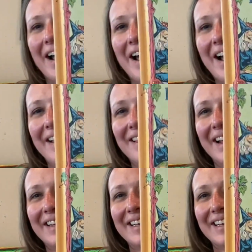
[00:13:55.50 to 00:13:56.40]
I
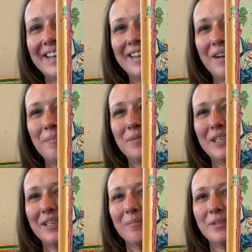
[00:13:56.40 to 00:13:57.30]
like it. Humpty
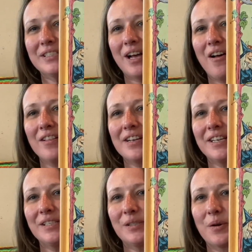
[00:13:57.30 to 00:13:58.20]
Dumpty's
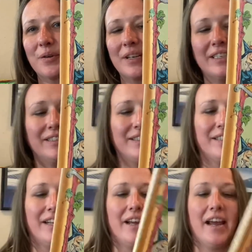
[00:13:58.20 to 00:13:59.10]
Holiday Stories.
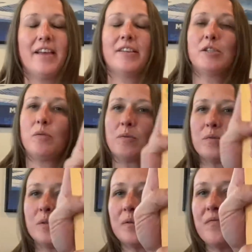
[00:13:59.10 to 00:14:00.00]
And this one
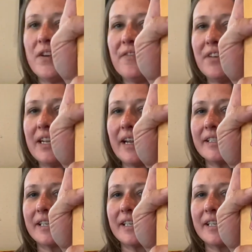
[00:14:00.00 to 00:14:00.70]
was 58